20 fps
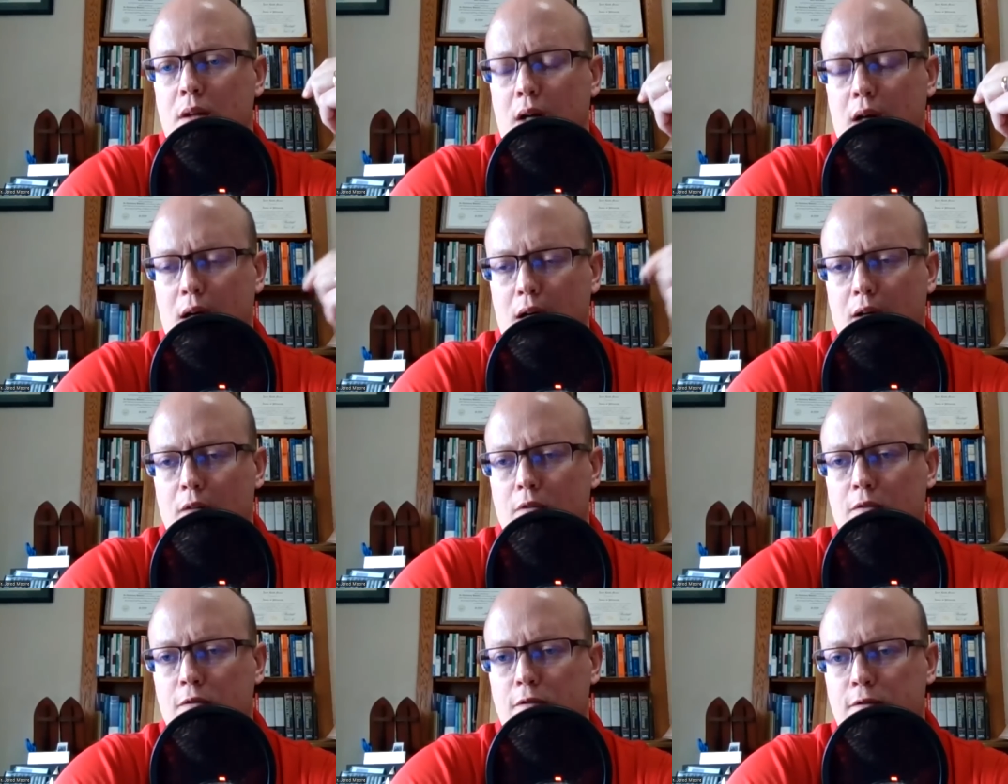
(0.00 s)

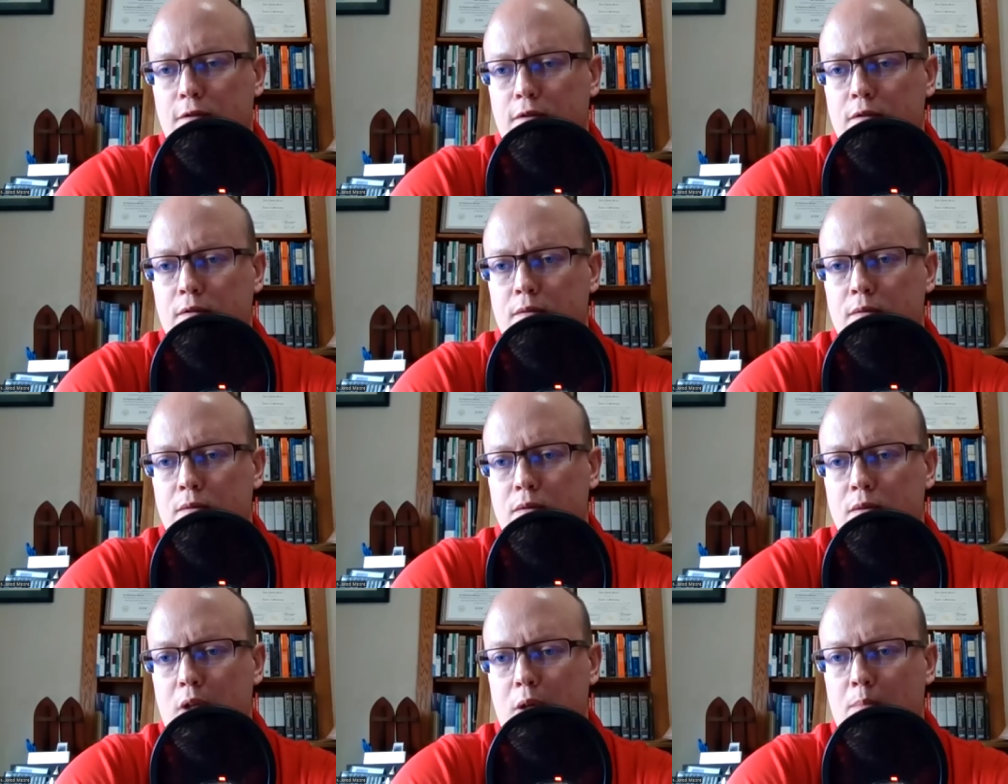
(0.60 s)
of
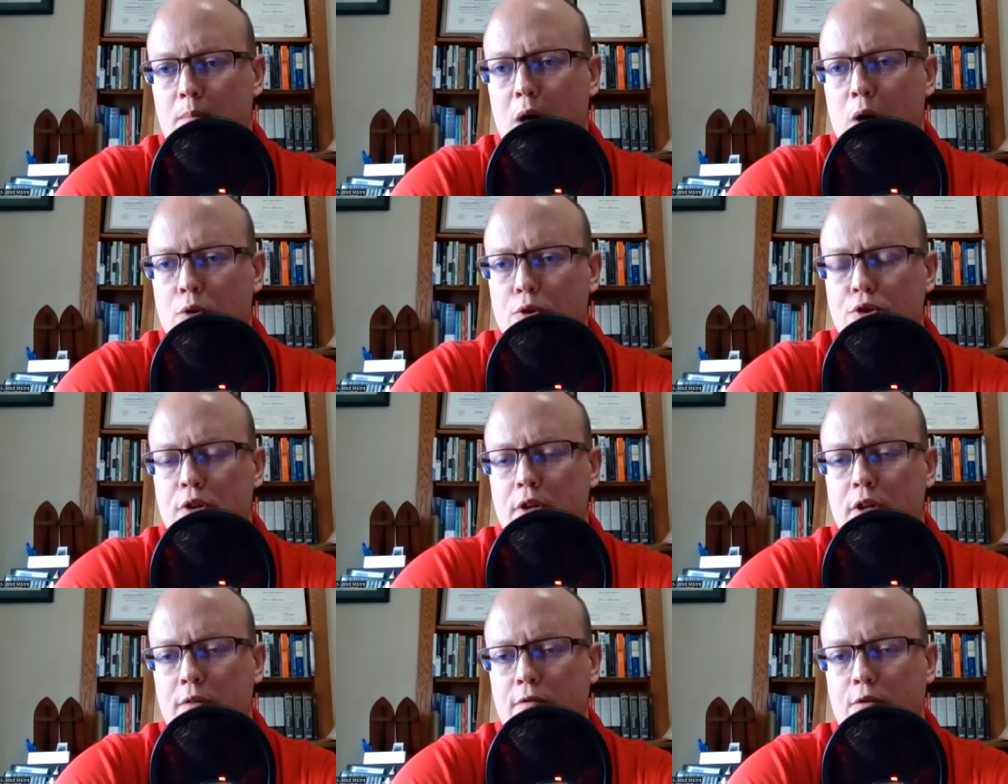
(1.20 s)

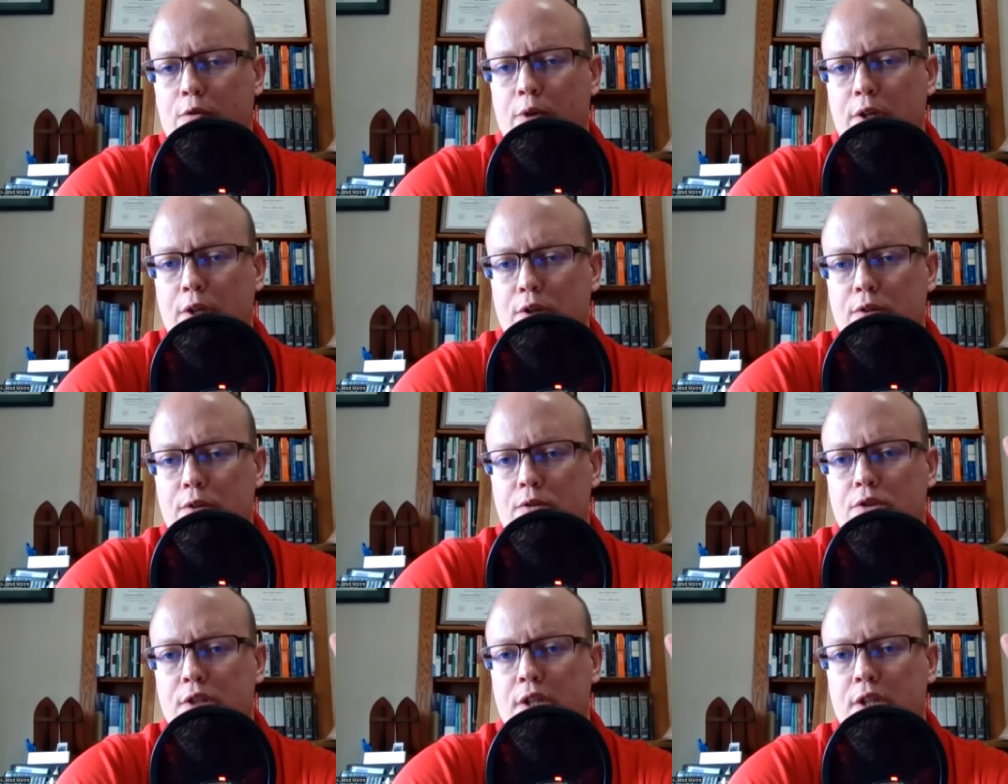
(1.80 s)
emotion of
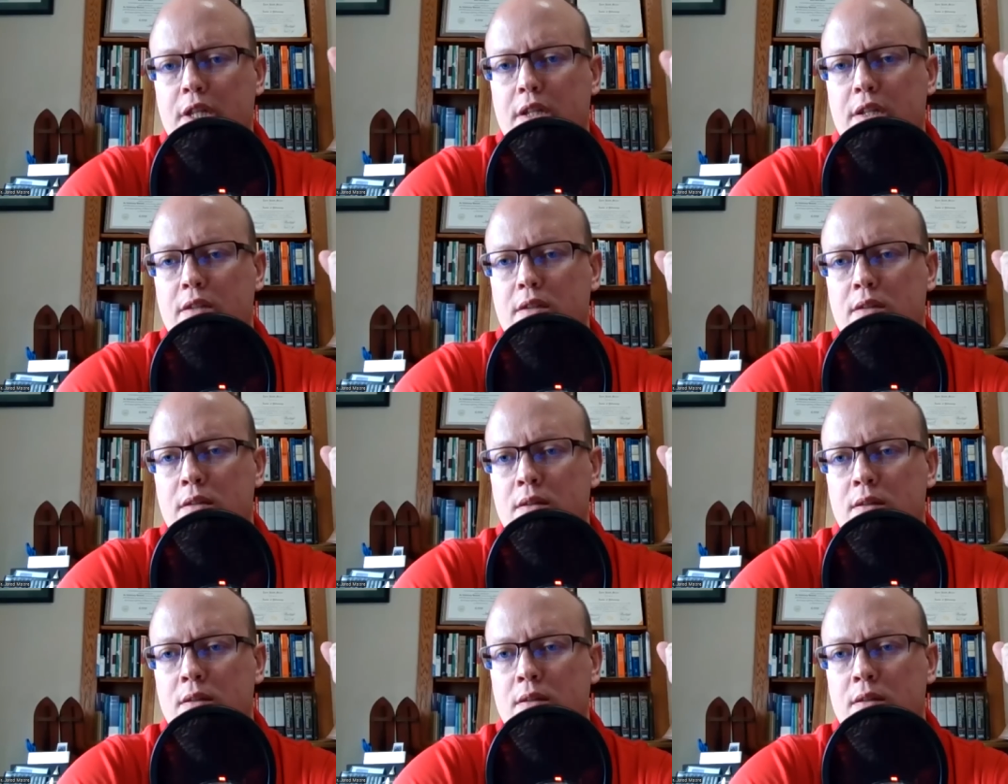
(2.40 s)
original sin.